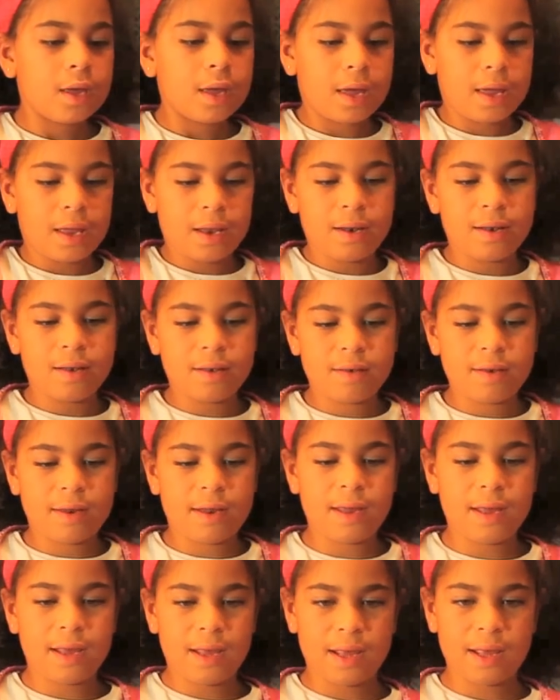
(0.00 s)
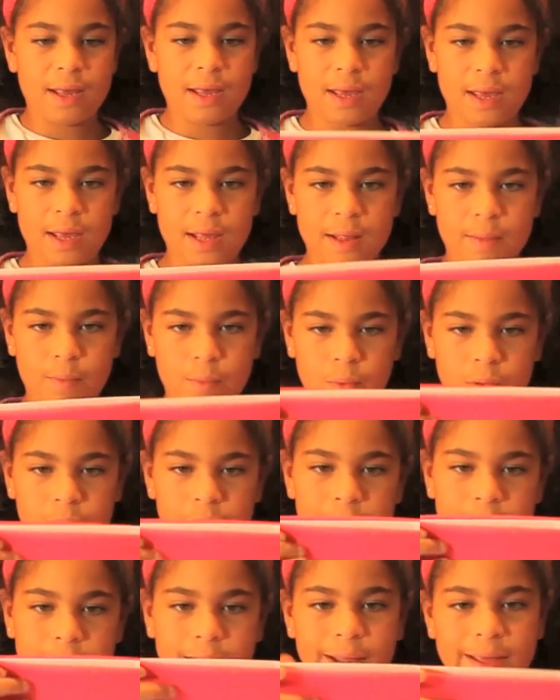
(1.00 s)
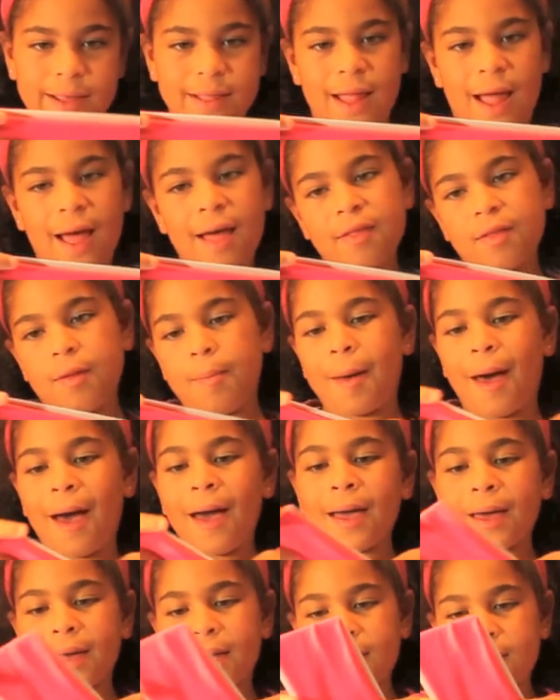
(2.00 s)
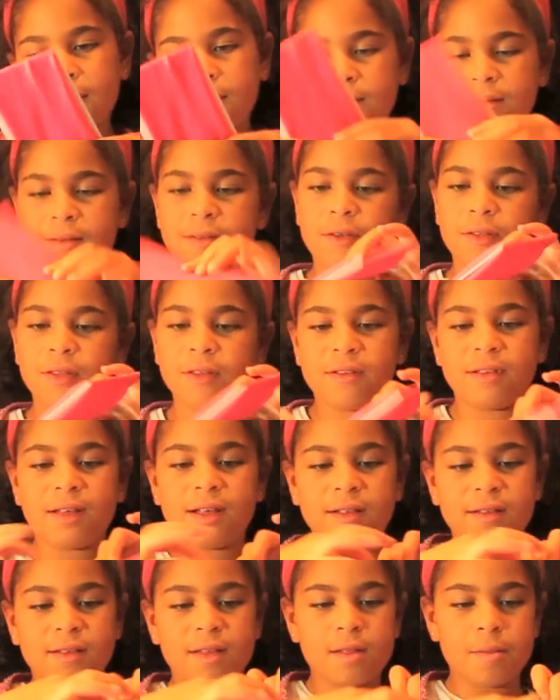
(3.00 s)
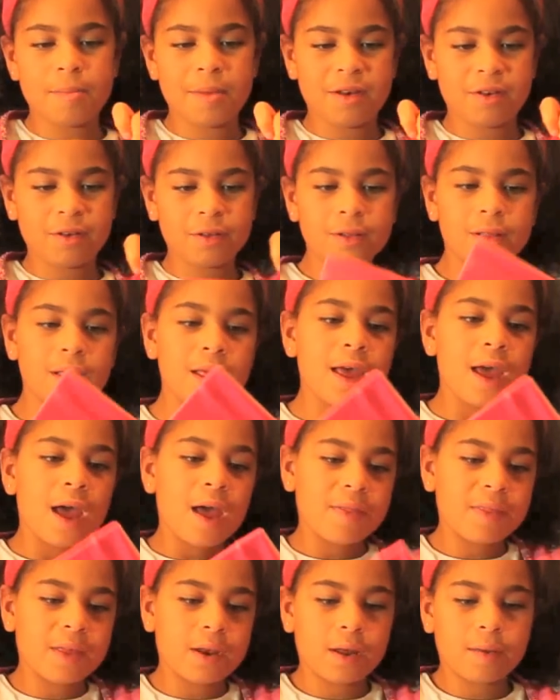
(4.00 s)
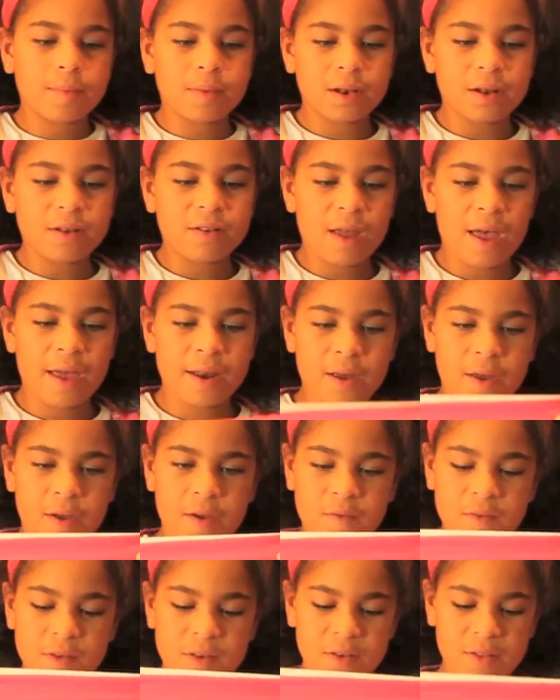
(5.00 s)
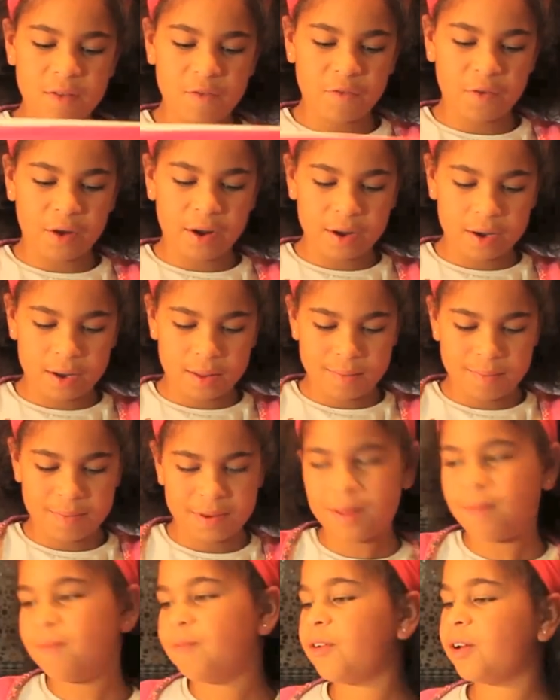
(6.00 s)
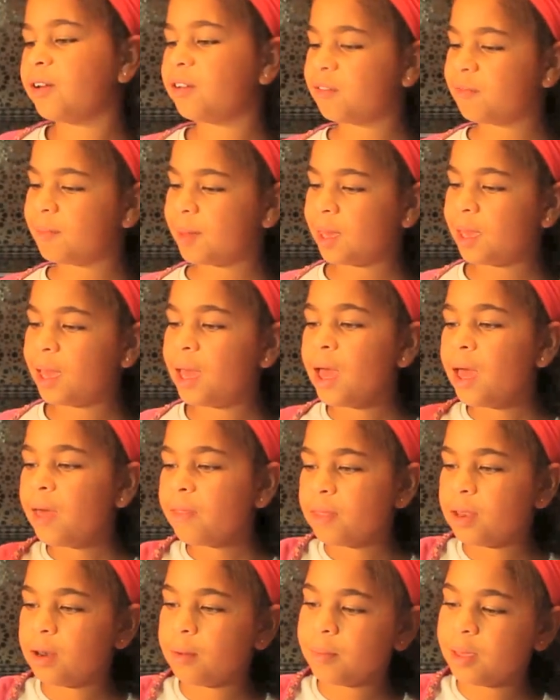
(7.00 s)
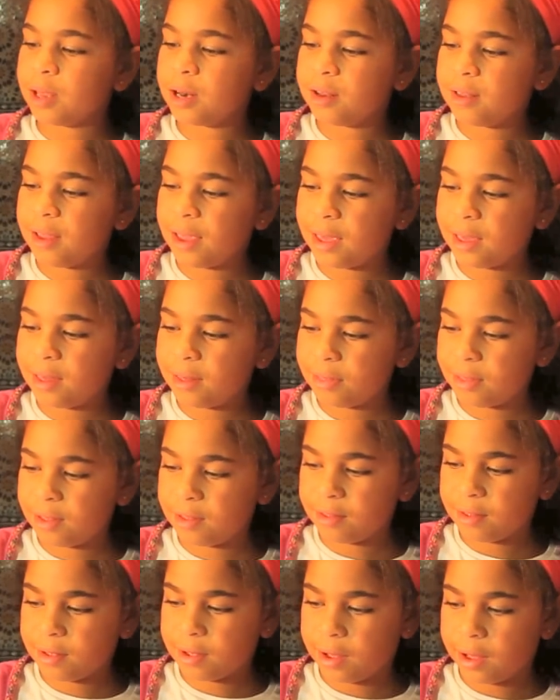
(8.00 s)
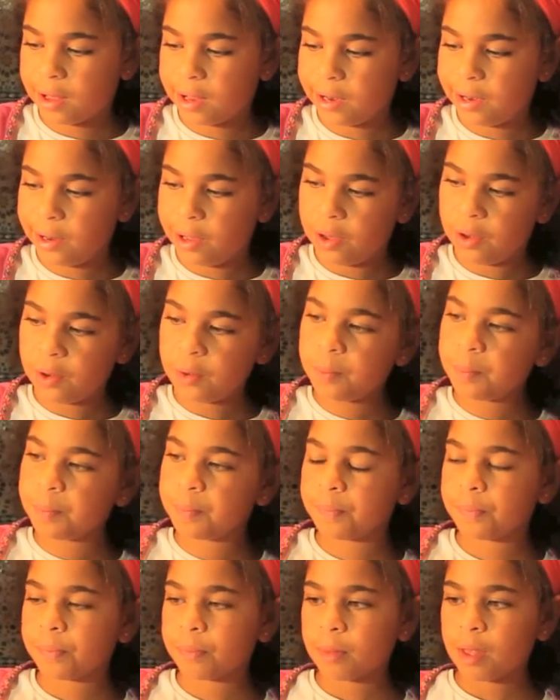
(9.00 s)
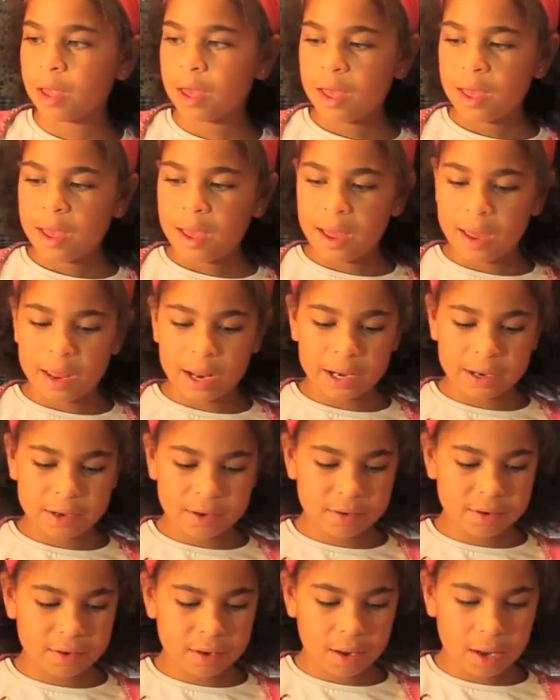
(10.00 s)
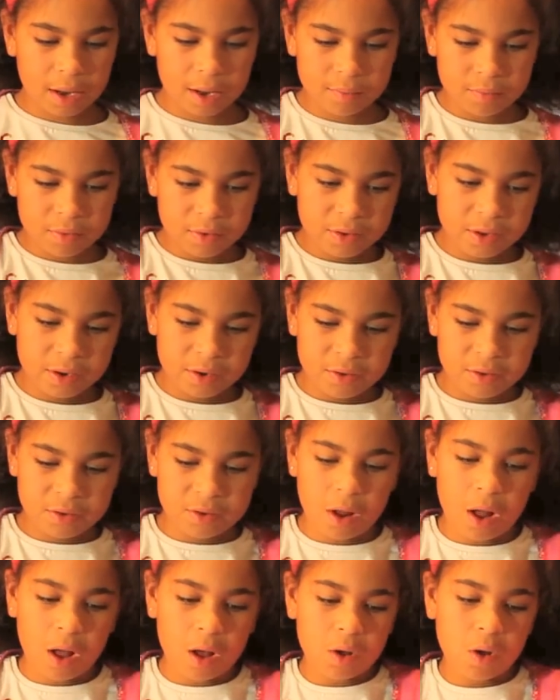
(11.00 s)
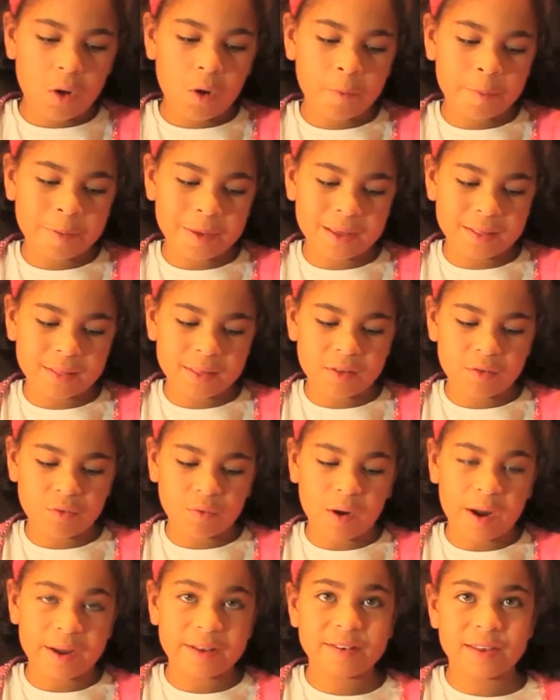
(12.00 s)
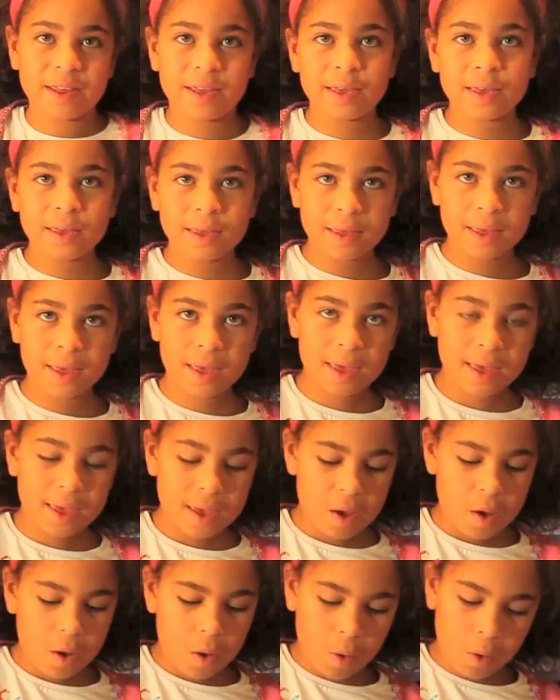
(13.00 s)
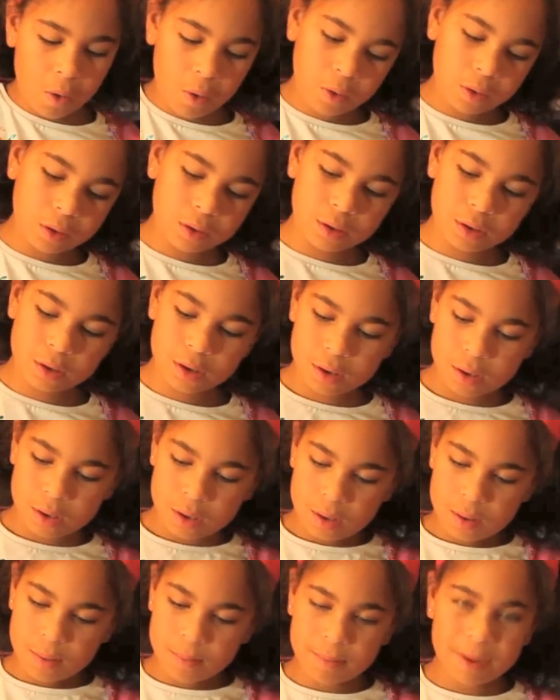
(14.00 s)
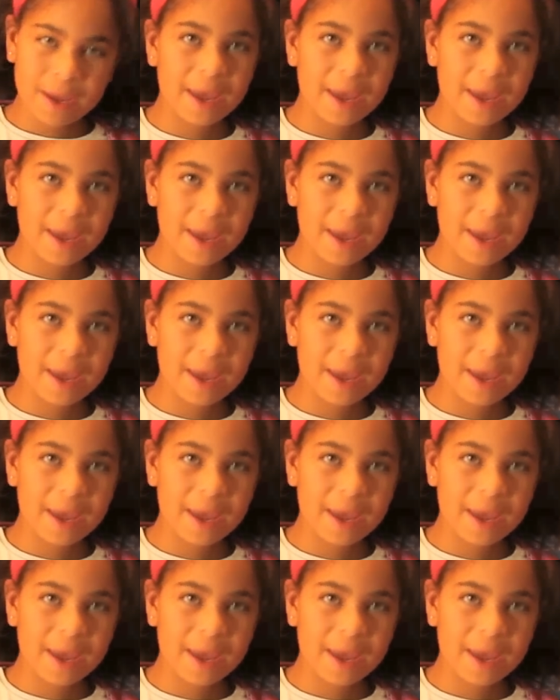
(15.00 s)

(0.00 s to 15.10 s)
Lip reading: and it will look like that at the back. So the seam's in the middle, and then I'm going to turn it over to the front and put it in front of me. Then I'm going to take this glue and I'm just going to start copying this writing on my